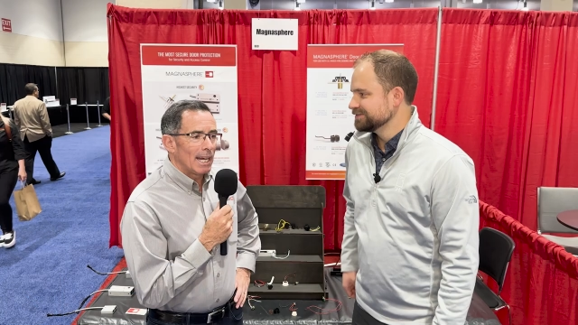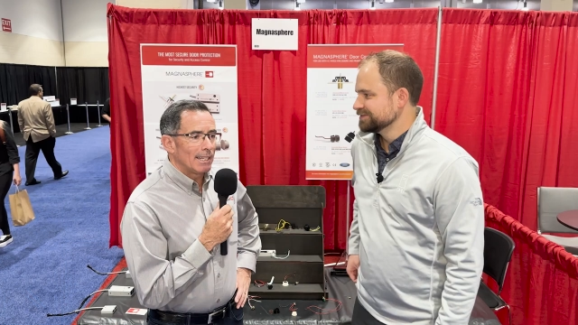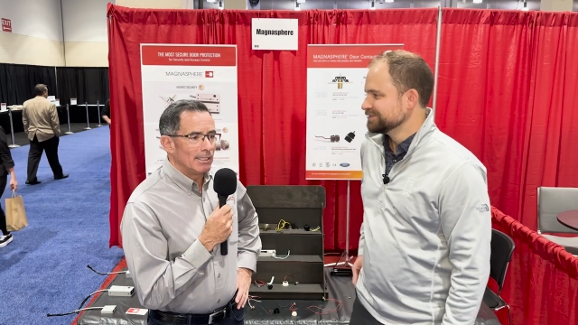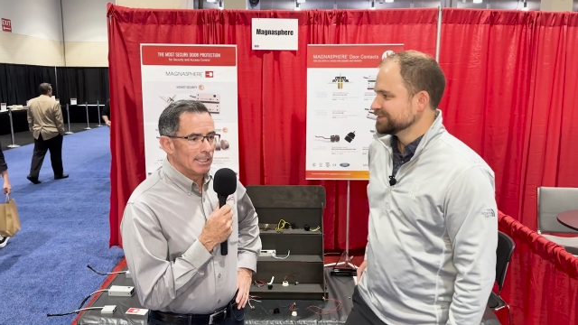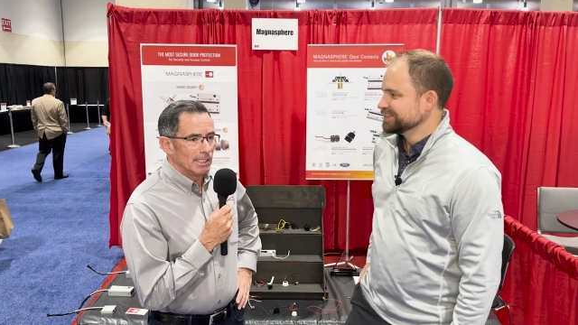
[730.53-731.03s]

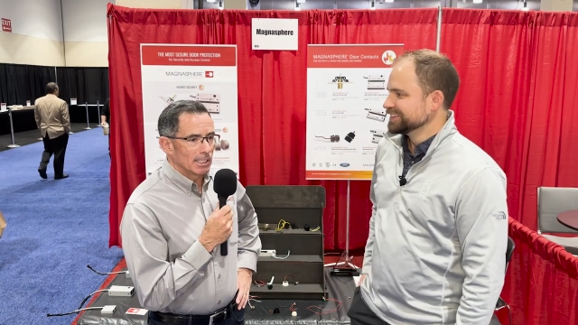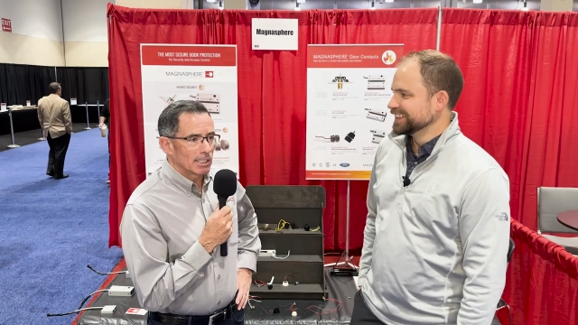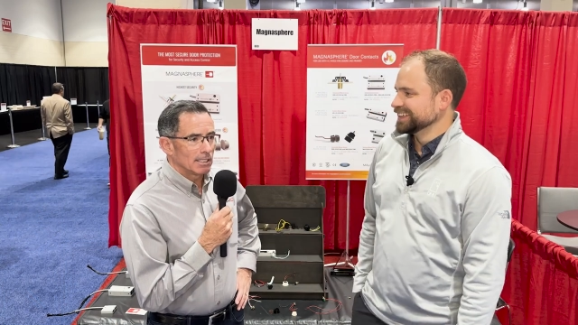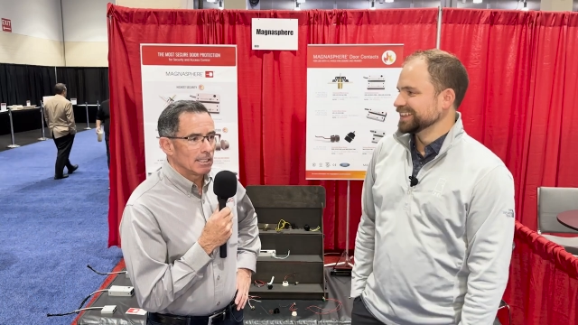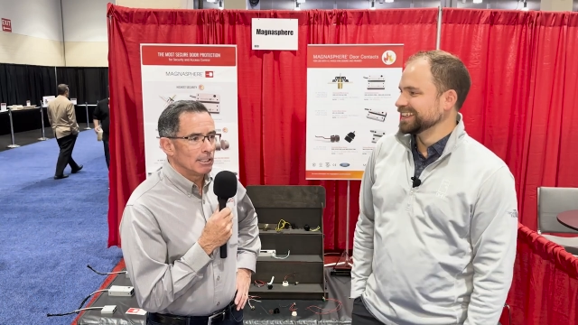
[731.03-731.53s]

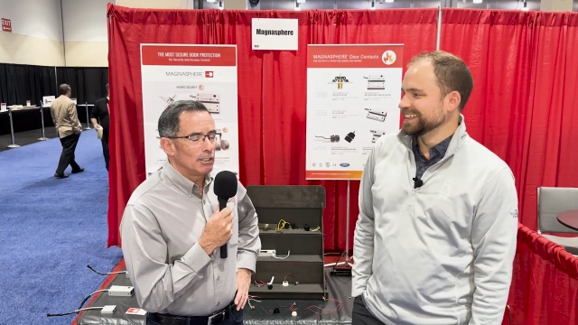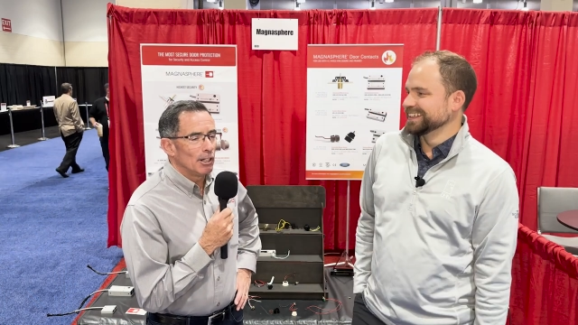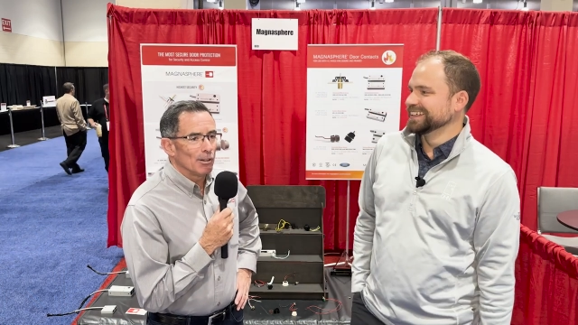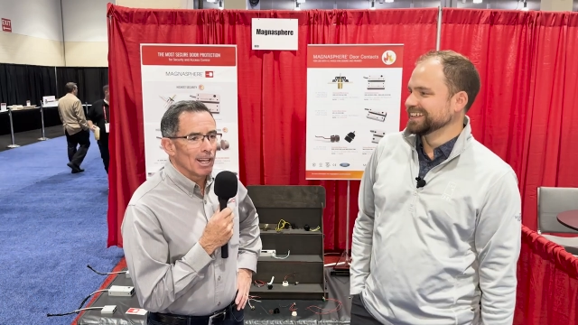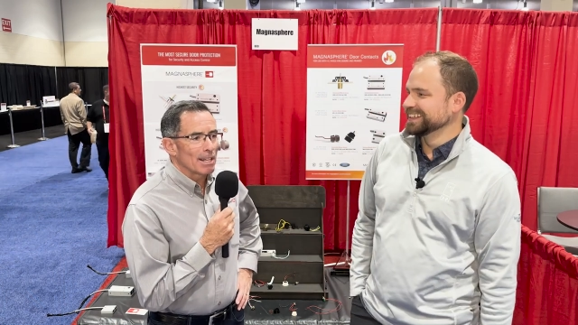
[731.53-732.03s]
Speaker 1: goodness! You
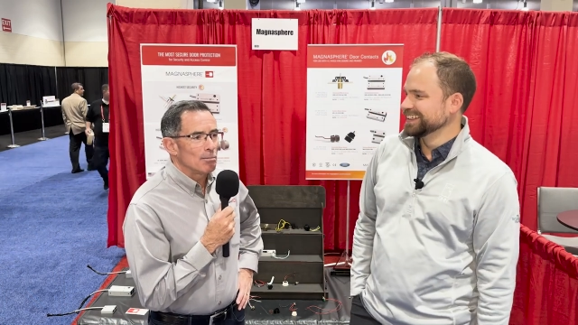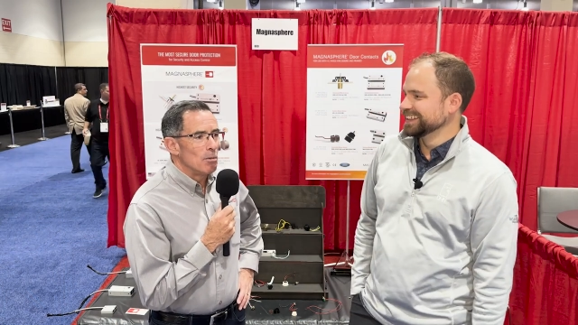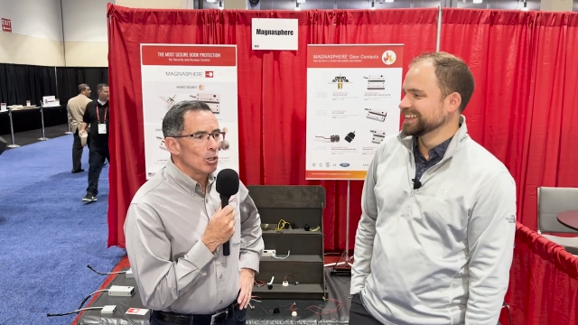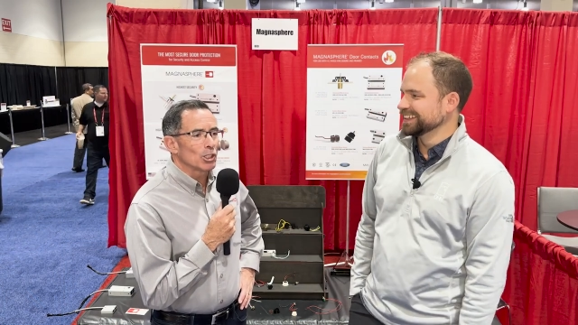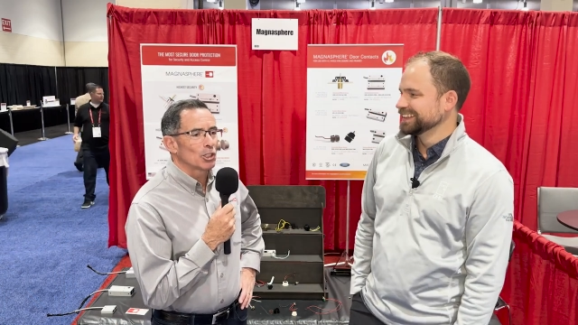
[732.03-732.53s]
know, like
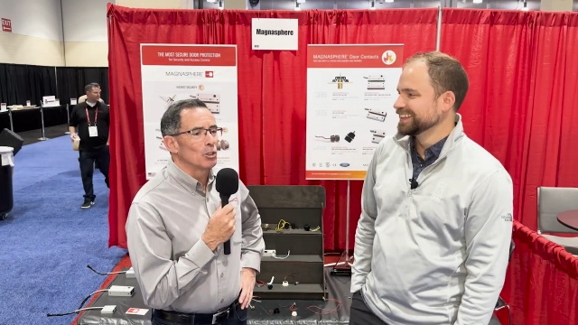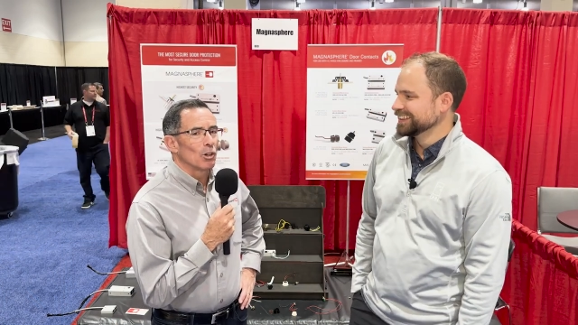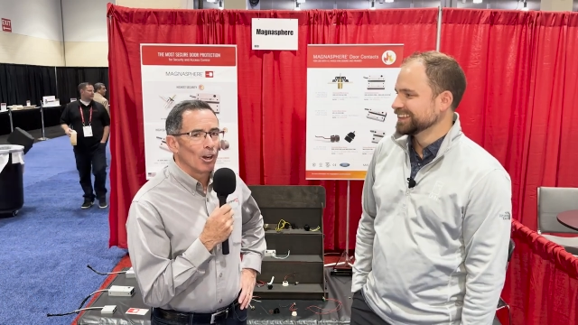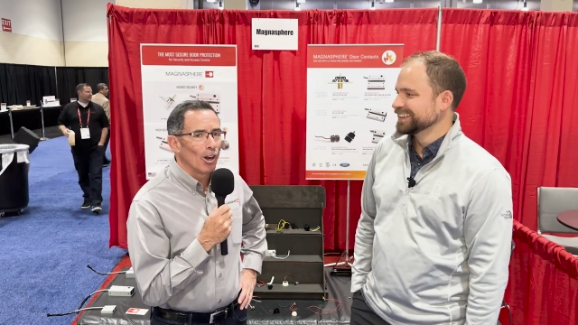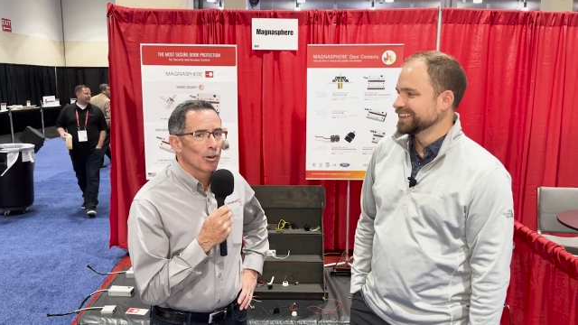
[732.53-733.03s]
most
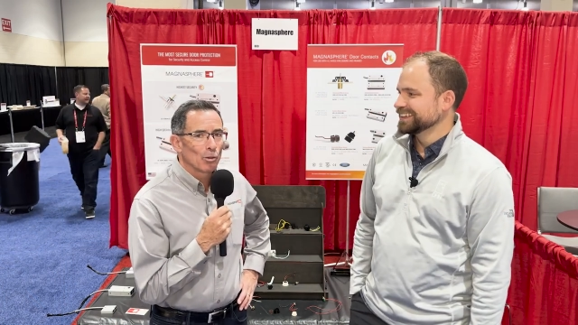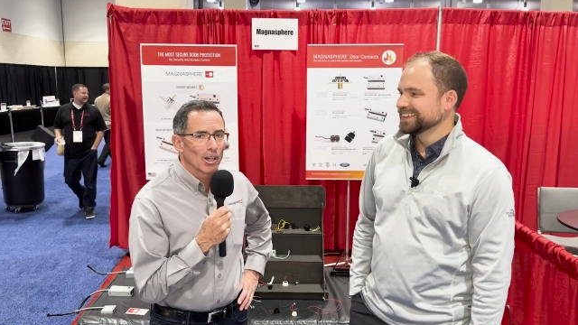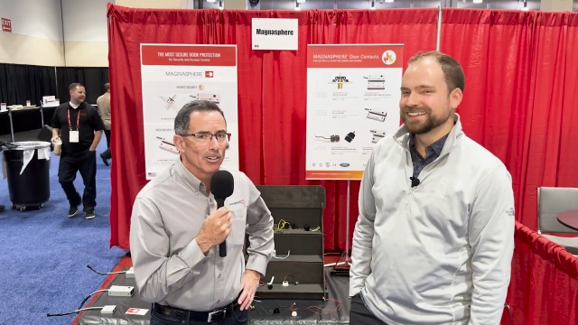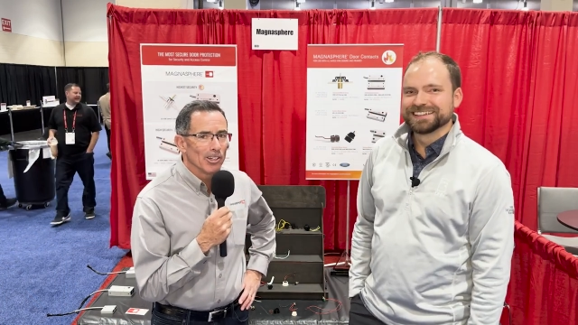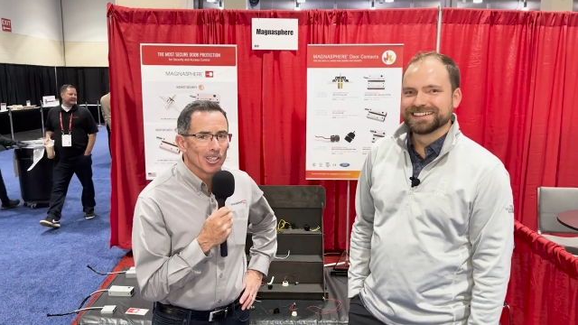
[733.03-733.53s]
door
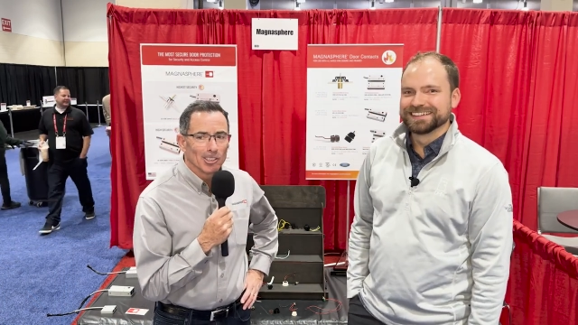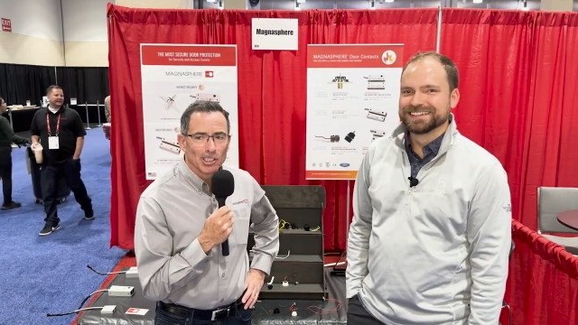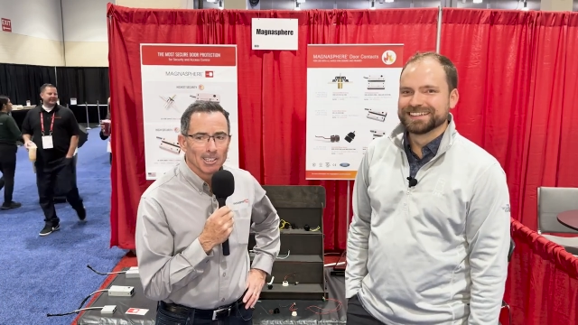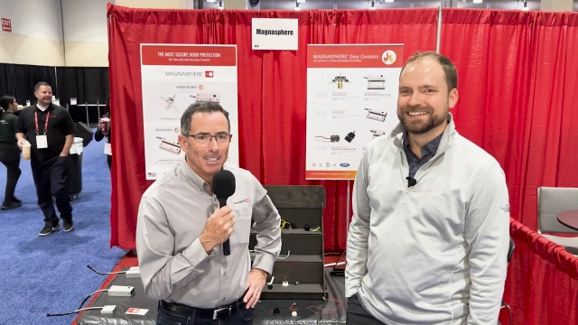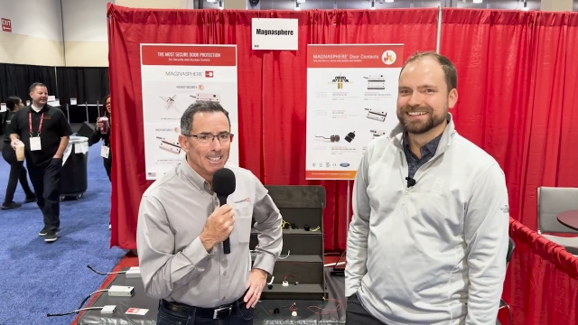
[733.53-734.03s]
hardware
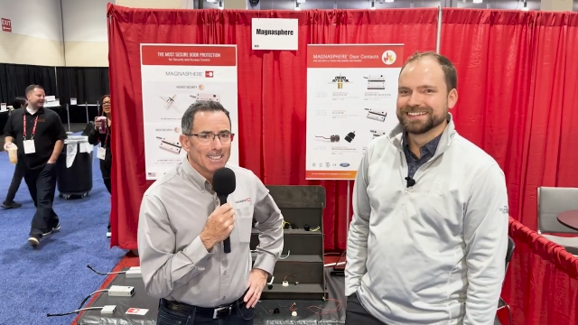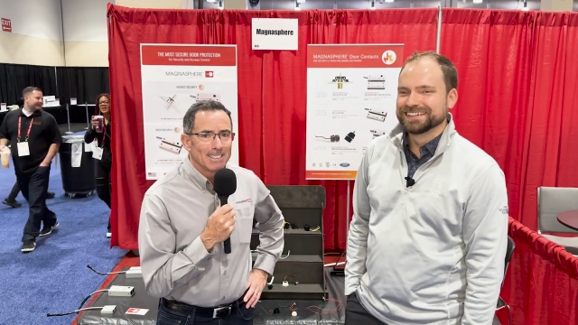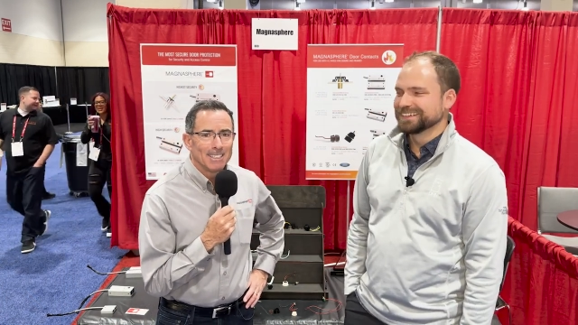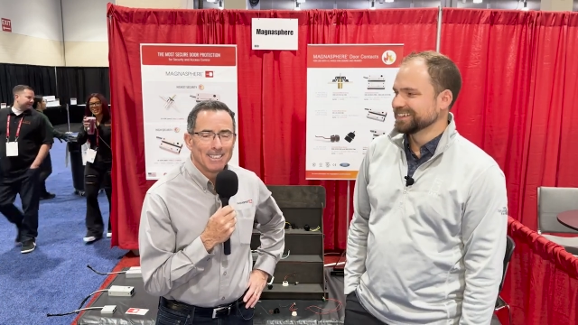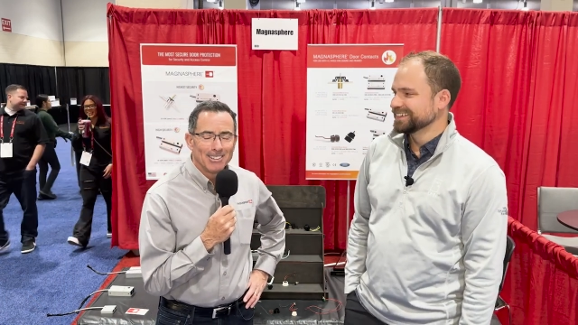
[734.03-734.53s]
nerds,
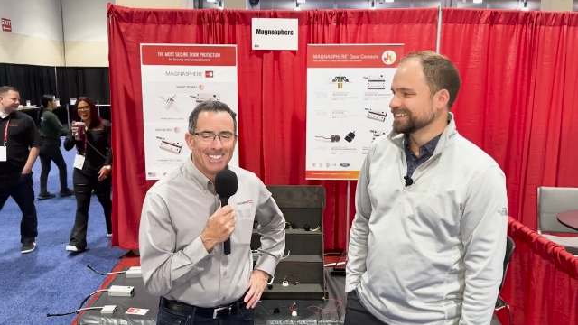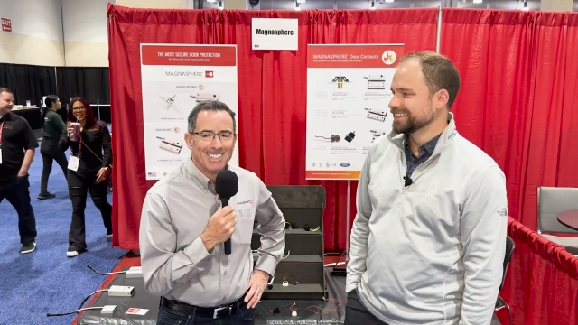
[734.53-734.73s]
you know,